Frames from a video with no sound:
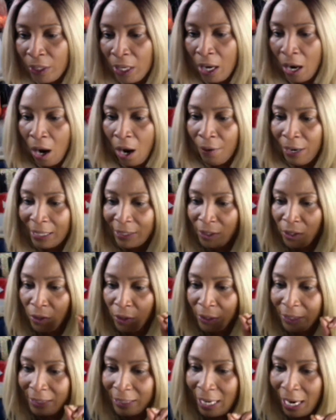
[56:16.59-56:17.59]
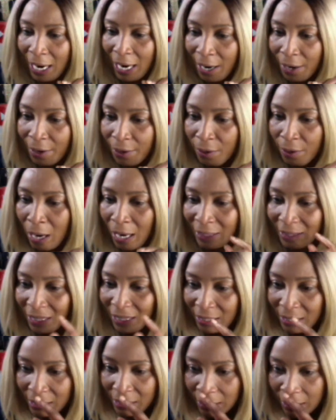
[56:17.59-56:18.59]
All right, so I
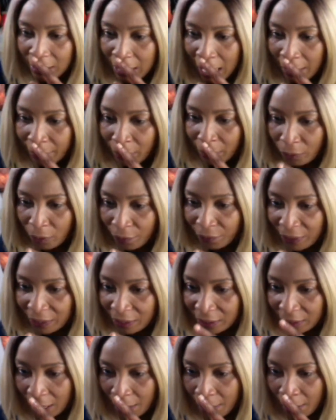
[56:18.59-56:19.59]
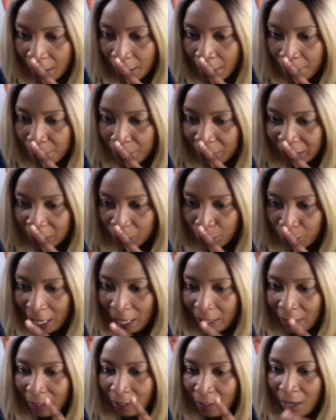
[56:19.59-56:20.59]
don't know if this is a
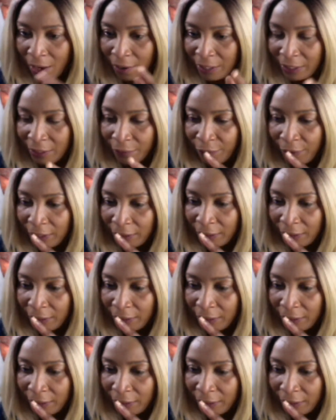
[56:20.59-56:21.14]
misspell or a different.